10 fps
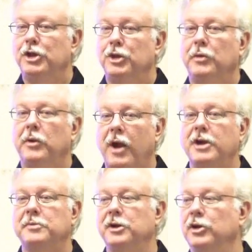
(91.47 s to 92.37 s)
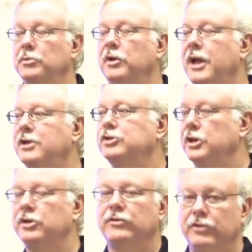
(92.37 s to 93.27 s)
You're required to put lubrication
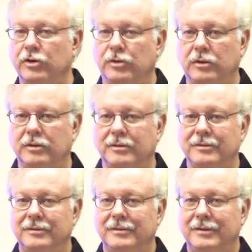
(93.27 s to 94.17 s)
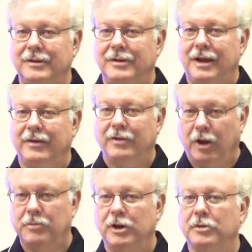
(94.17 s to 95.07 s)
in your fuel, and if you
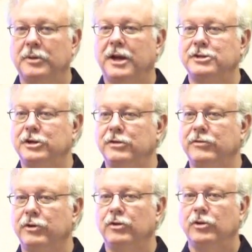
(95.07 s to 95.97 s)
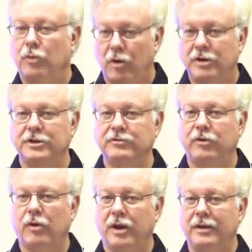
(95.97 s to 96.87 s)
don't put lubrication in your fuel, the warranty is
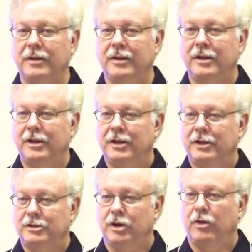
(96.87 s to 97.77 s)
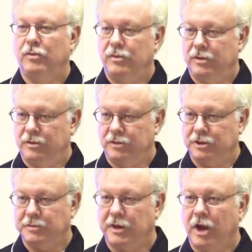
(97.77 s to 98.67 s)
void. So
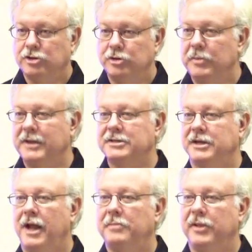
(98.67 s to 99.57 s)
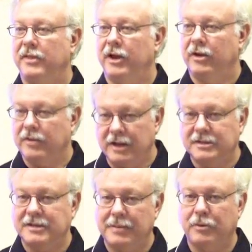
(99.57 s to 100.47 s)
just because you mixed it up in there and then it
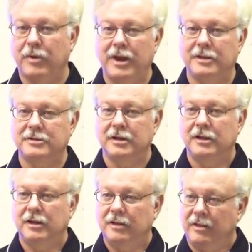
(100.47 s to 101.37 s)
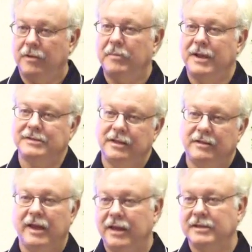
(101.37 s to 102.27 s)
separates, their basic
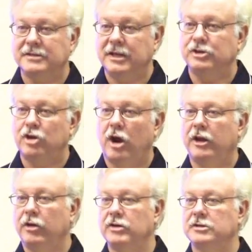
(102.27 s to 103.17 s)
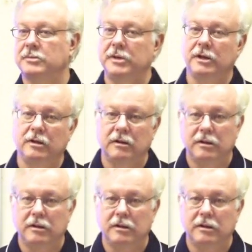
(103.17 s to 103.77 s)
thing is send Charlie Chris a bill.